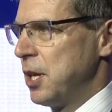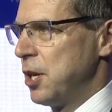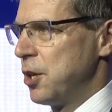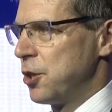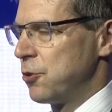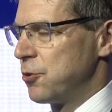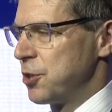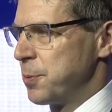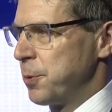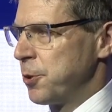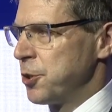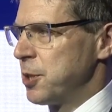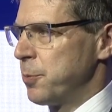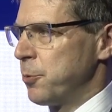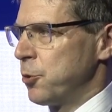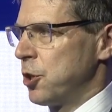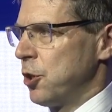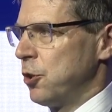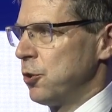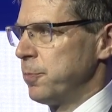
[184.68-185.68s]
the
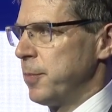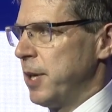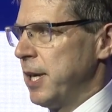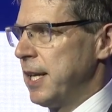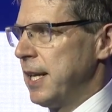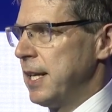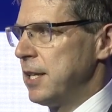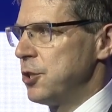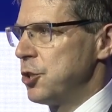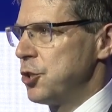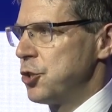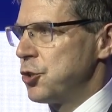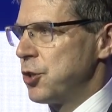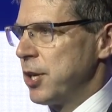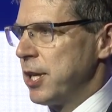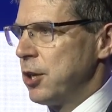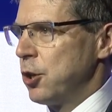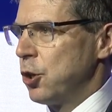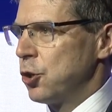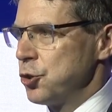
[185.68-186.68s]
responsible gold mining
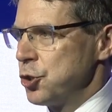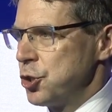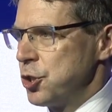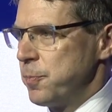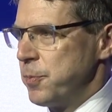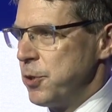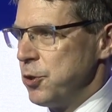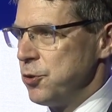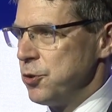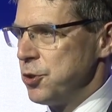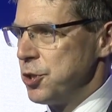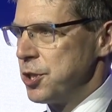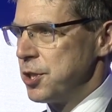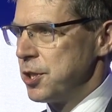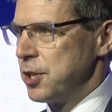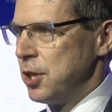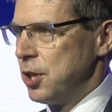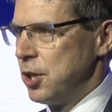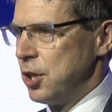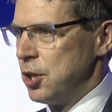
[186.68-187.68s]
industry contributes
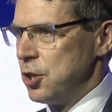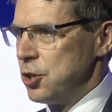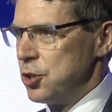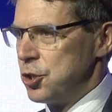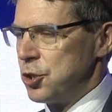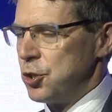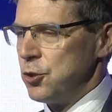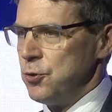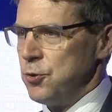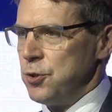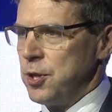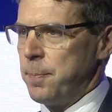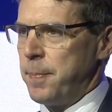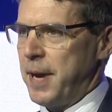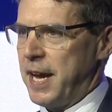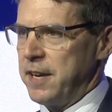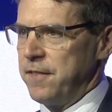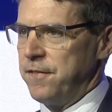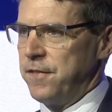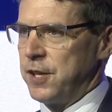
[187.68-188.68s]
to the
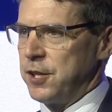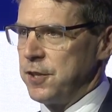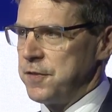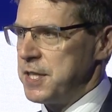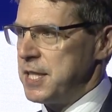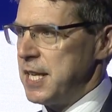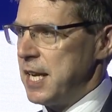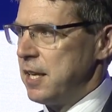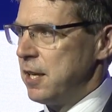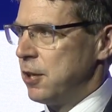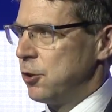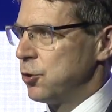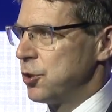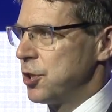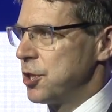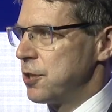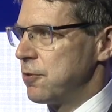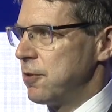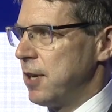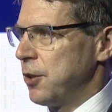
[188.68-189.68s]
benefit of
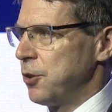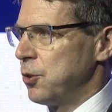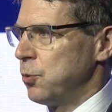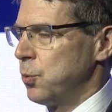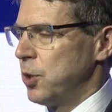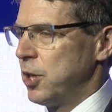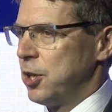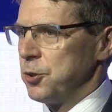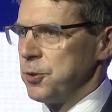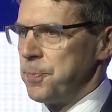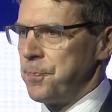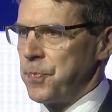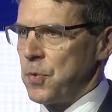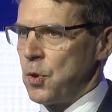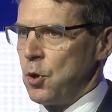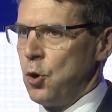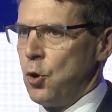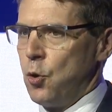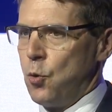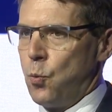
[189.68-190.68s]
stakeholders around the world.
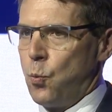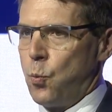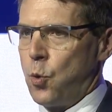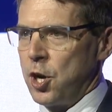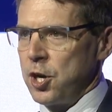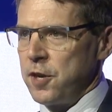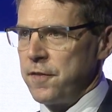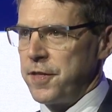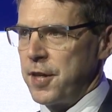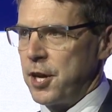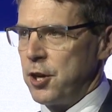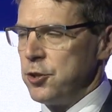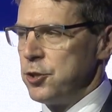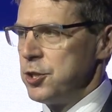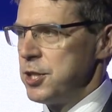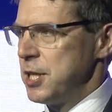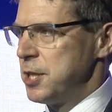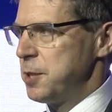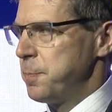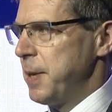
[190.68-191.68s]
One of
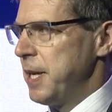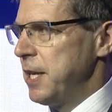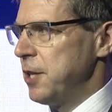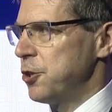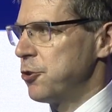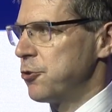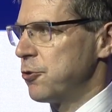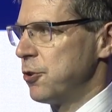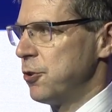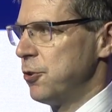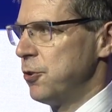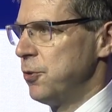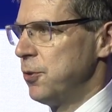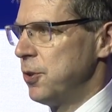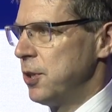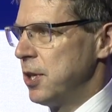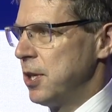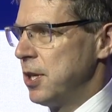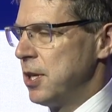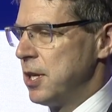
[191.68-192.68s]
those has been through
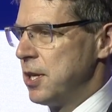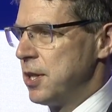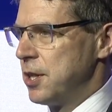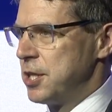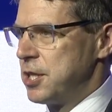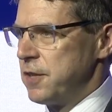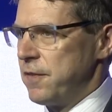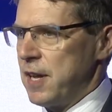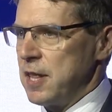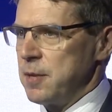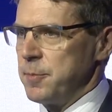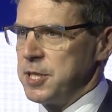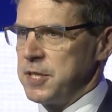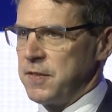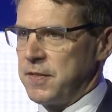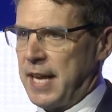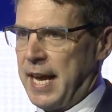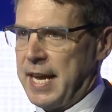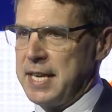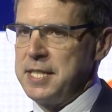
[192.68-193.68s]
the development
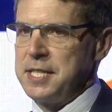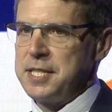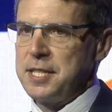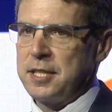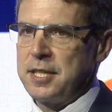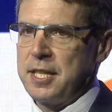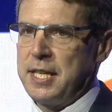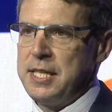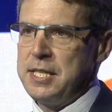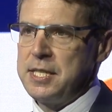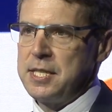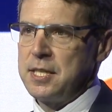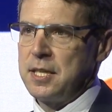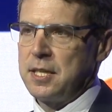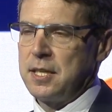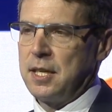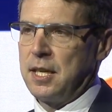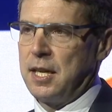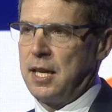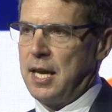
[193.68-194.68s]
of case studies
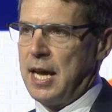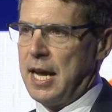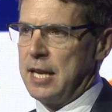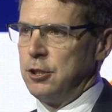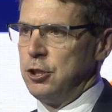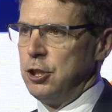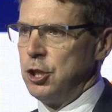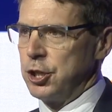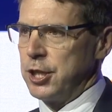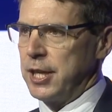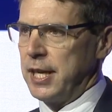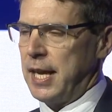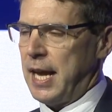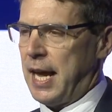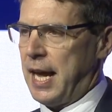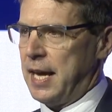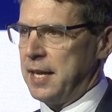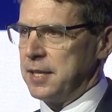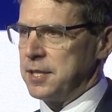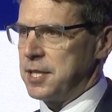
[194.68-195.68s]
and looking
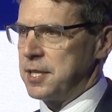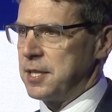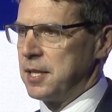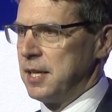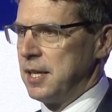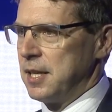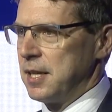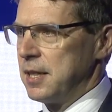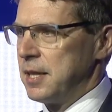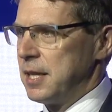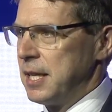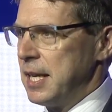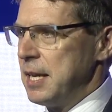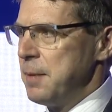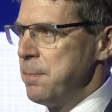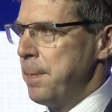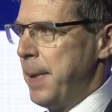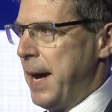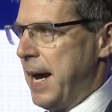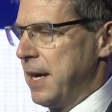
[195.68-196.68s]
at the
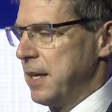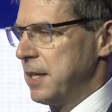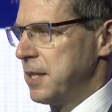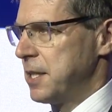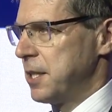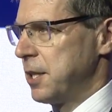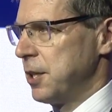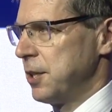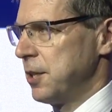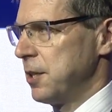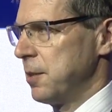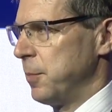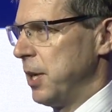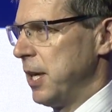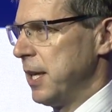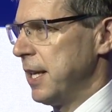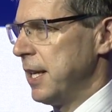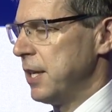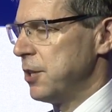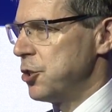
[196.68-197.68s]
impacts that the
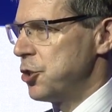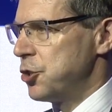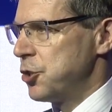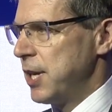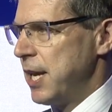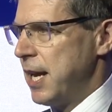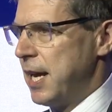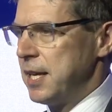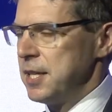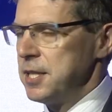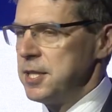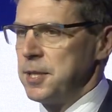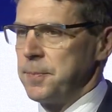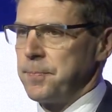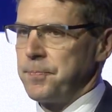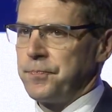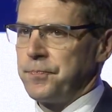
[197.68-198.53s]
mining industry has.